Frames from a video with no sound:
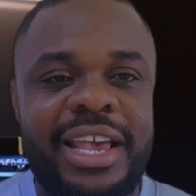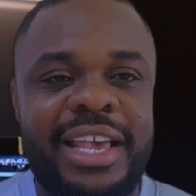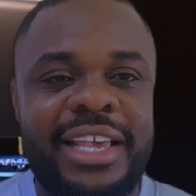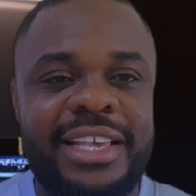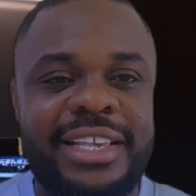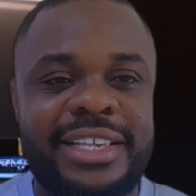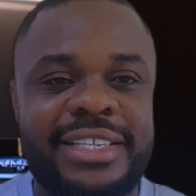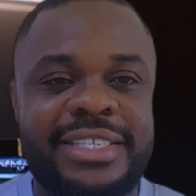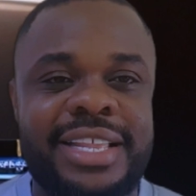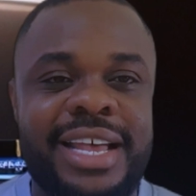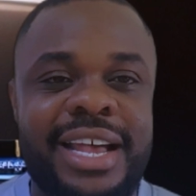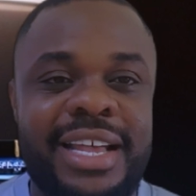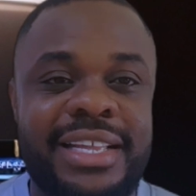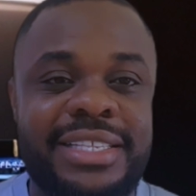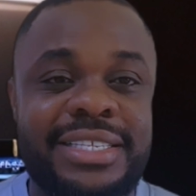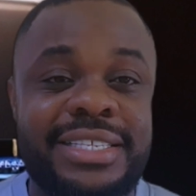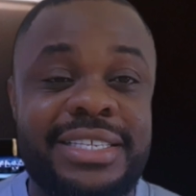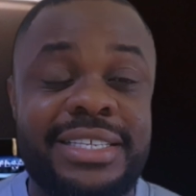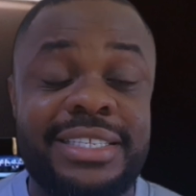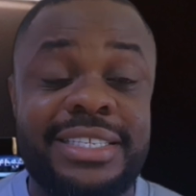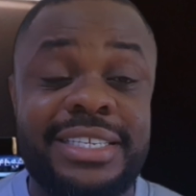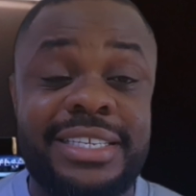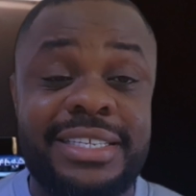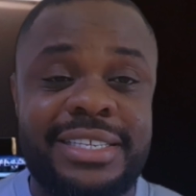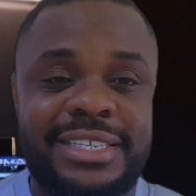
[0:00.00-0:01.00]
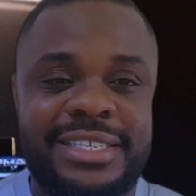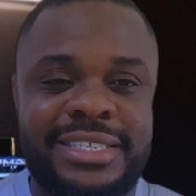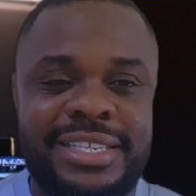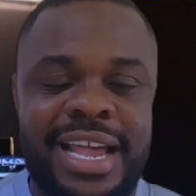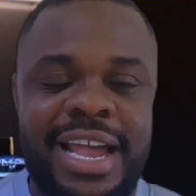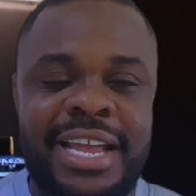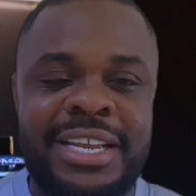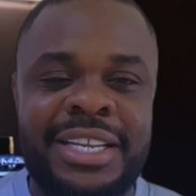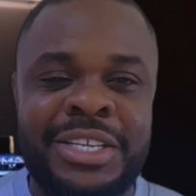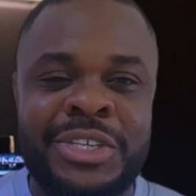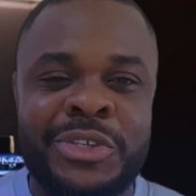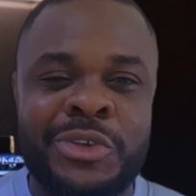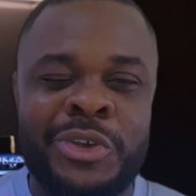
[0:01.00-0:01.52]
is that the
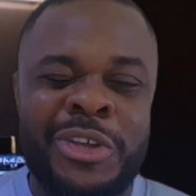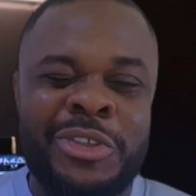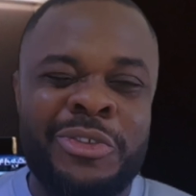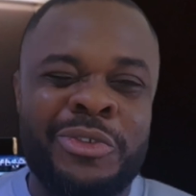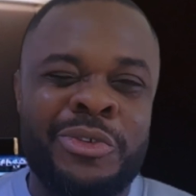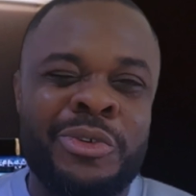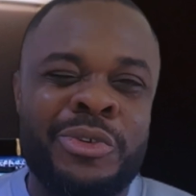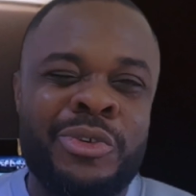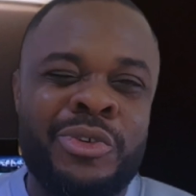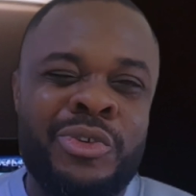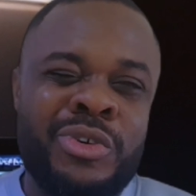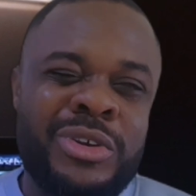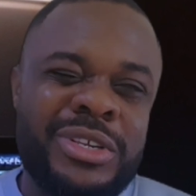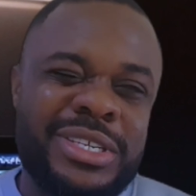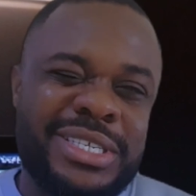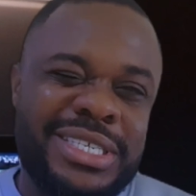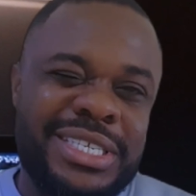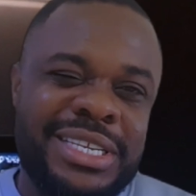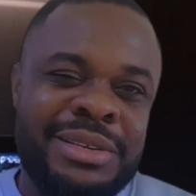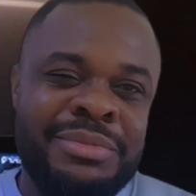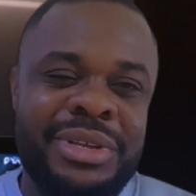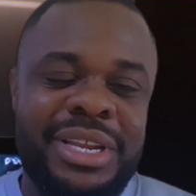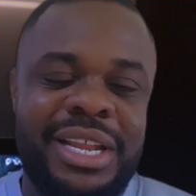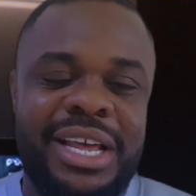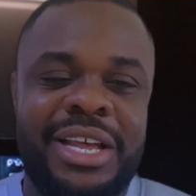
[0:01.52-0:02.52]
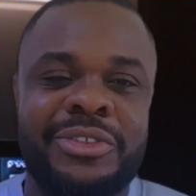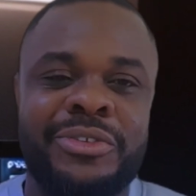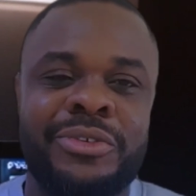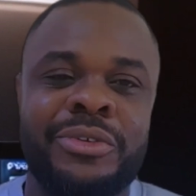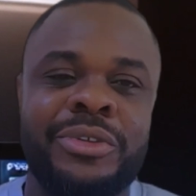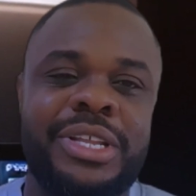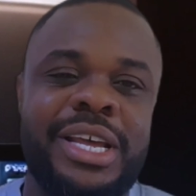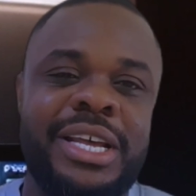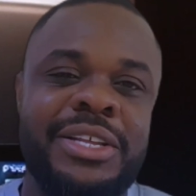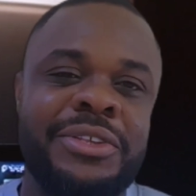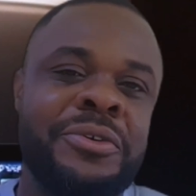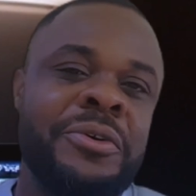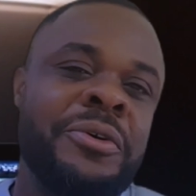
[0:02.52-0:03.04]
design is going to look similar to
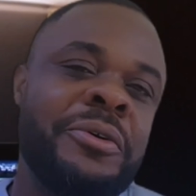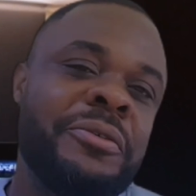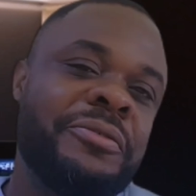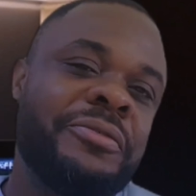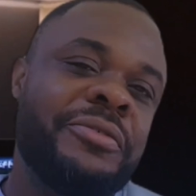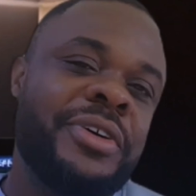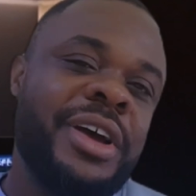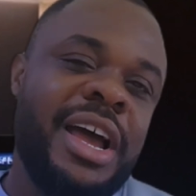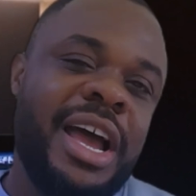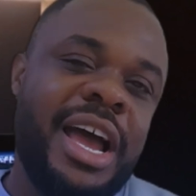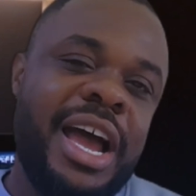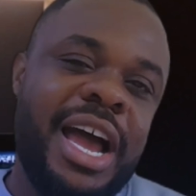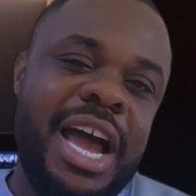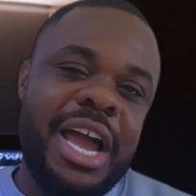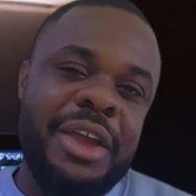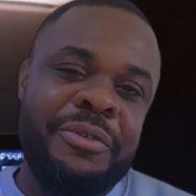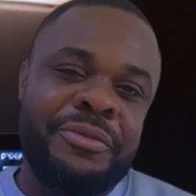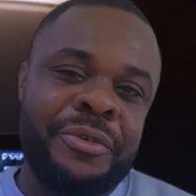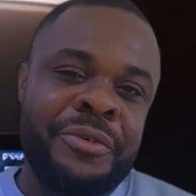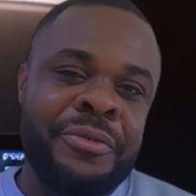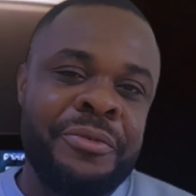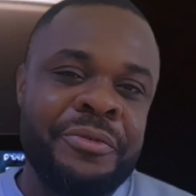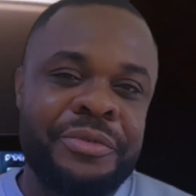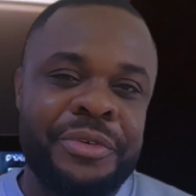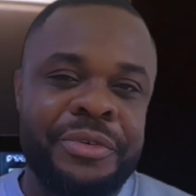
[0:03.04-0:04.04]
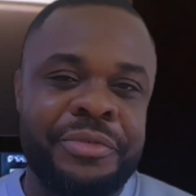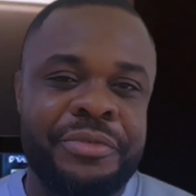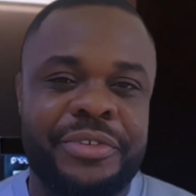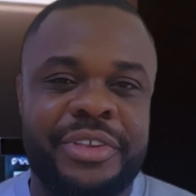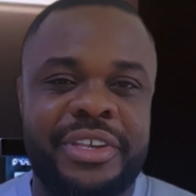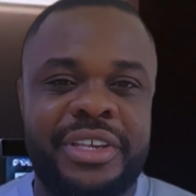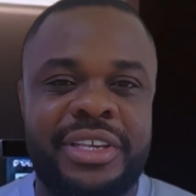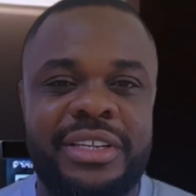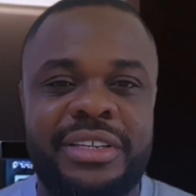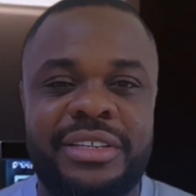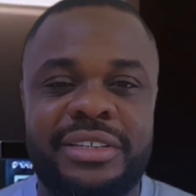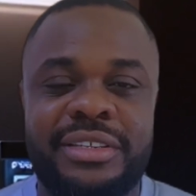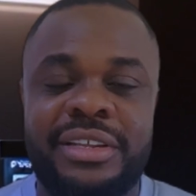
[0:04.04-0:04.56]
that of iPhone
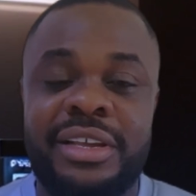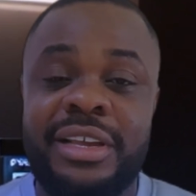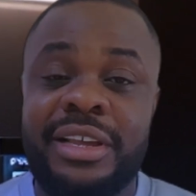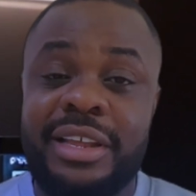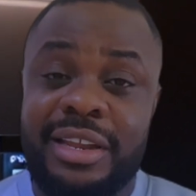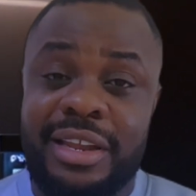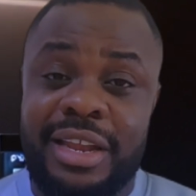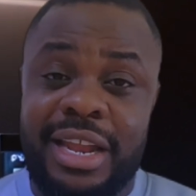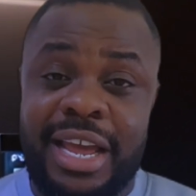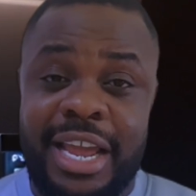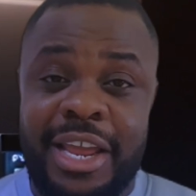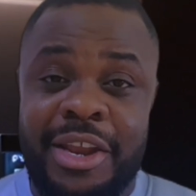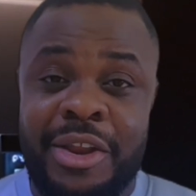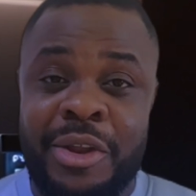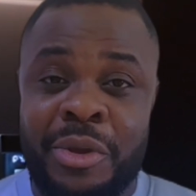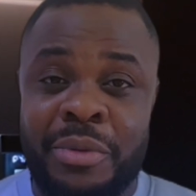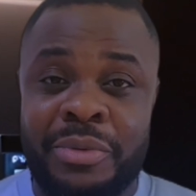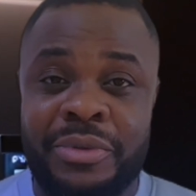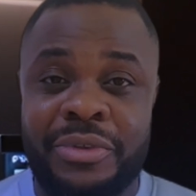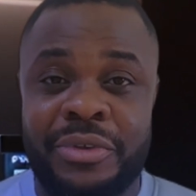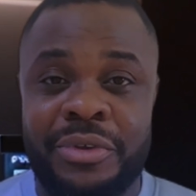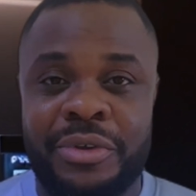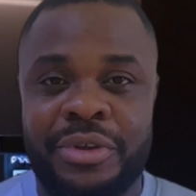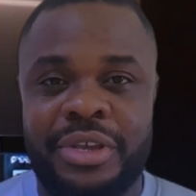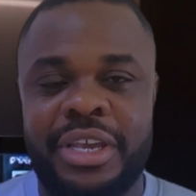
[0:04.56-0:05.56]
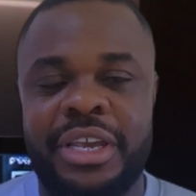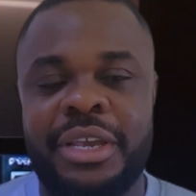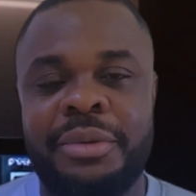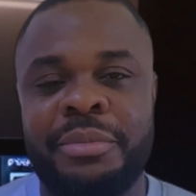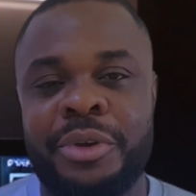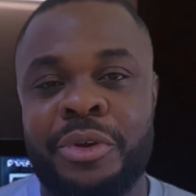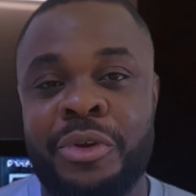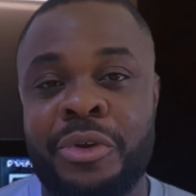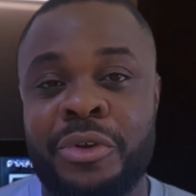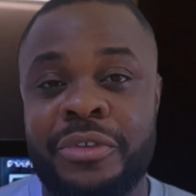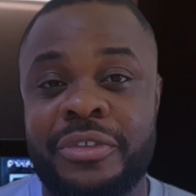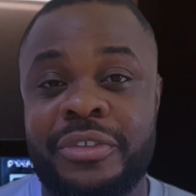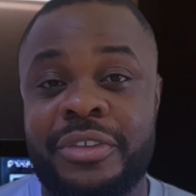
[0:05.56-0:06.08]
15 lineups, okay?
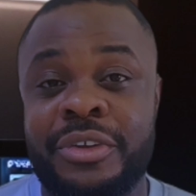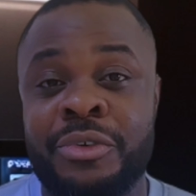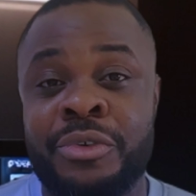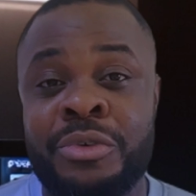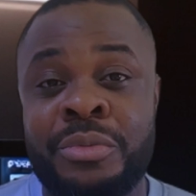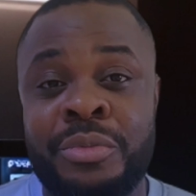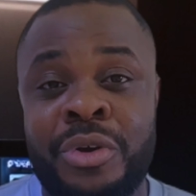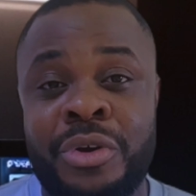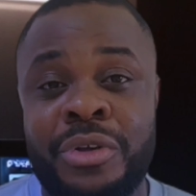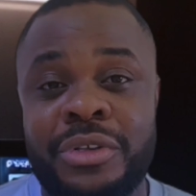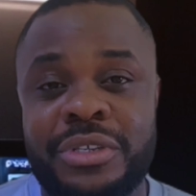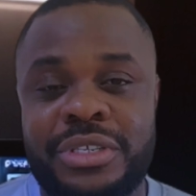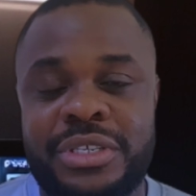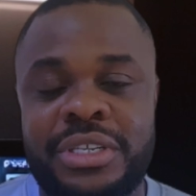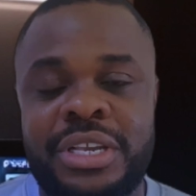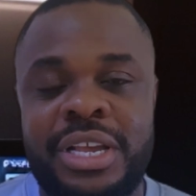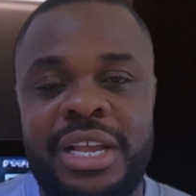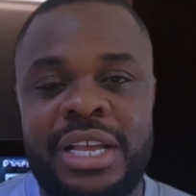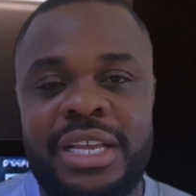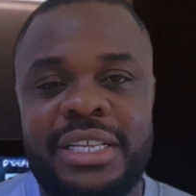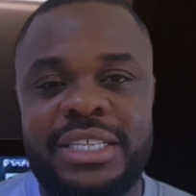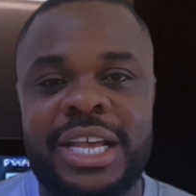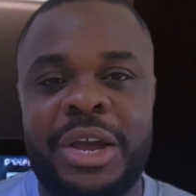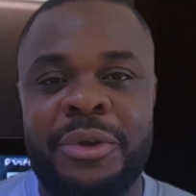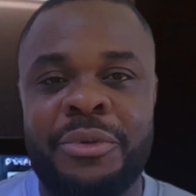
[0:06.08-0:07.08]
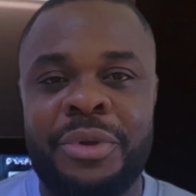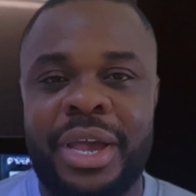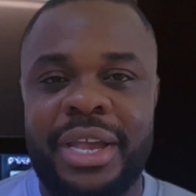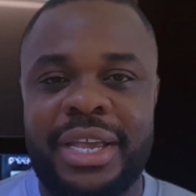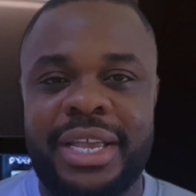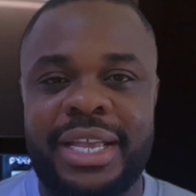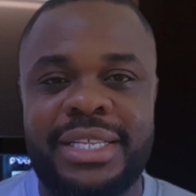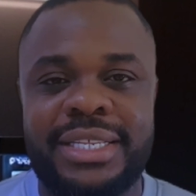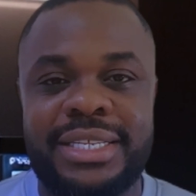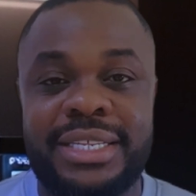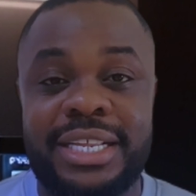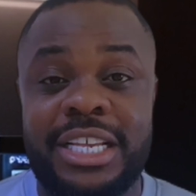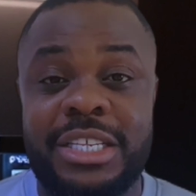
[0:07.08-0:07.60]
Because the rumors that we are
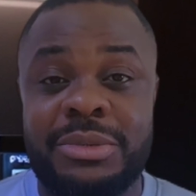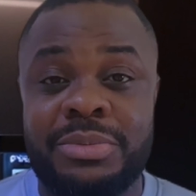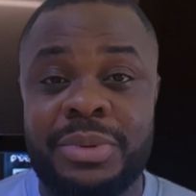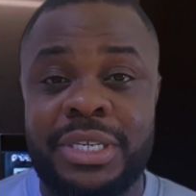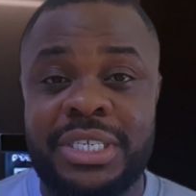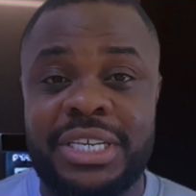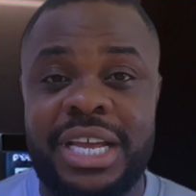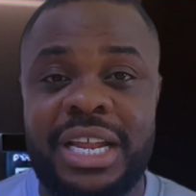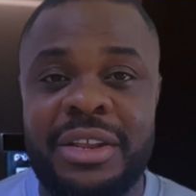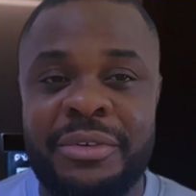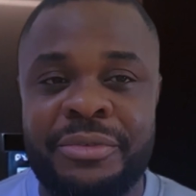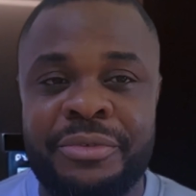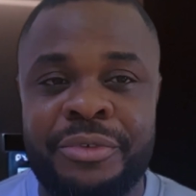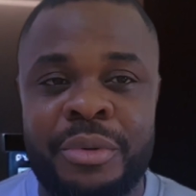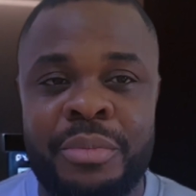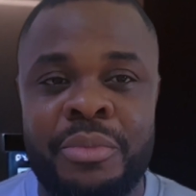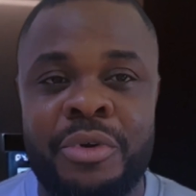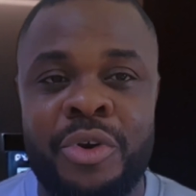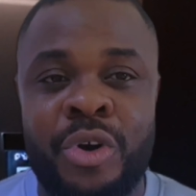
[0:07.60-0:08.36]
getting, especially from